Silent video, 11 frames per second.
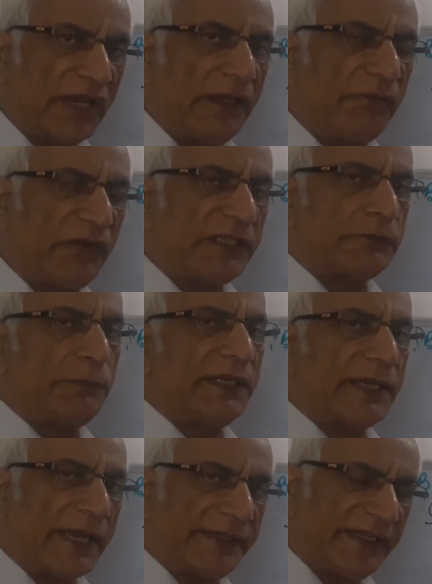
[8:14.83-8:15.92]
if it is
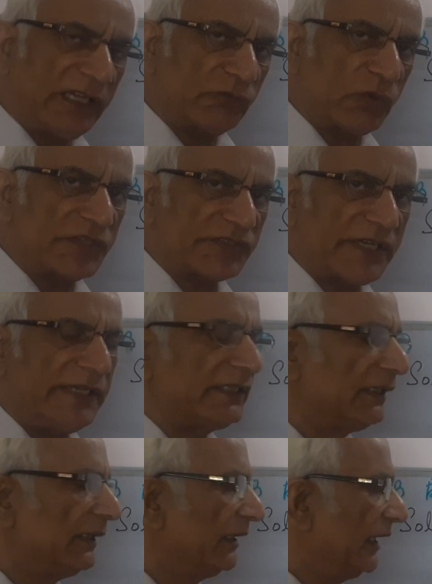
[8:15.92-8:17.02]
being added on one side,
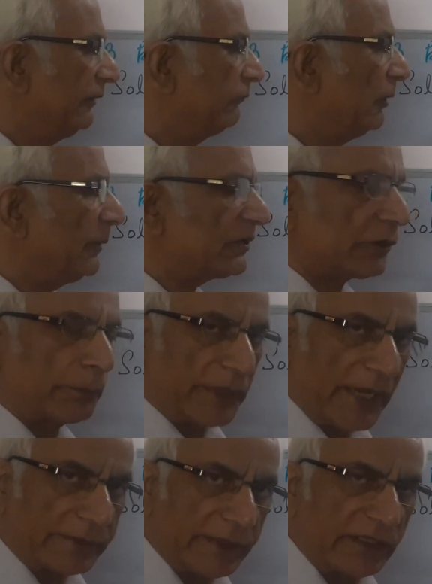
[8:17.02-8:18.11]
it will be
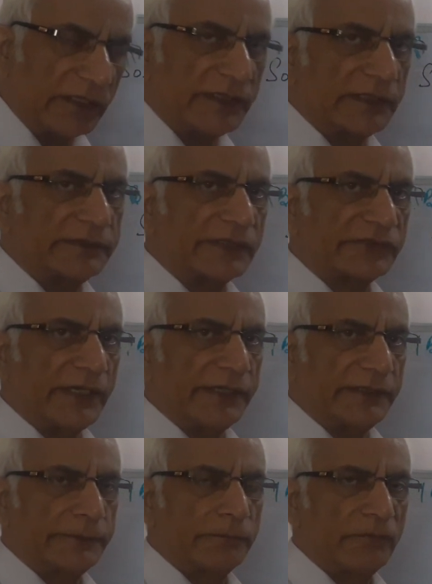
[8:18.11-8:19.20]
subtracted on the other
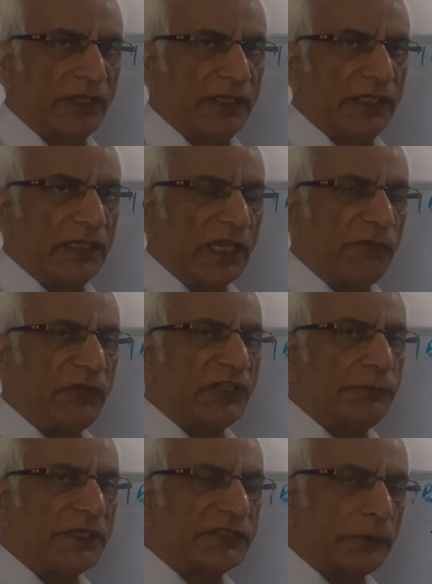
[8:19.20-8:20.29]
side. If it is
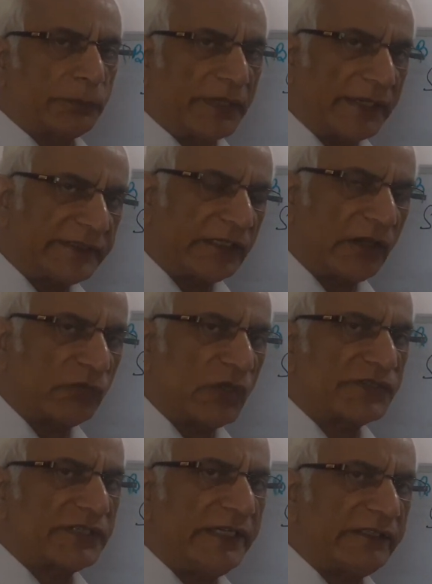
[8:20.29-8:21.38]
being subtracted on one
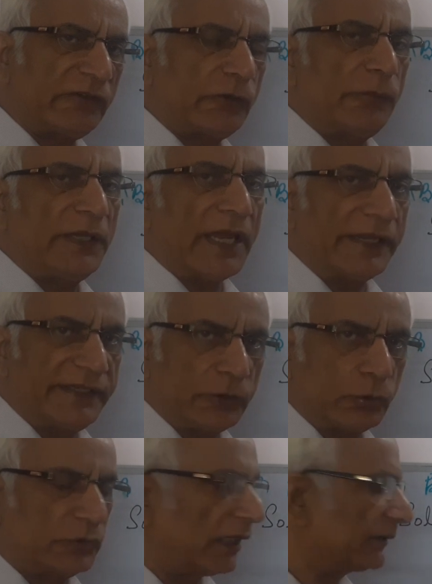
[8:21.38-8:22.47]
side, it will be added
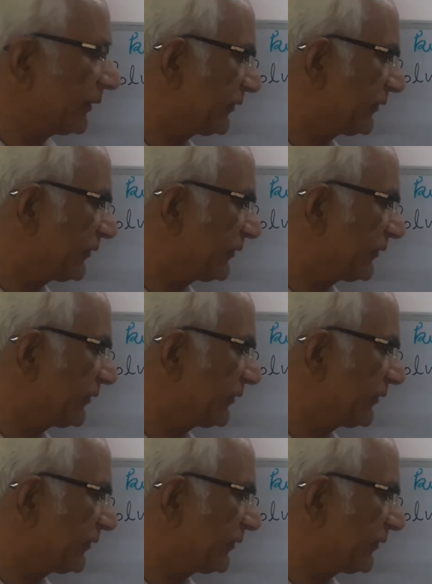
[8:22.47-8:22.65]
to the other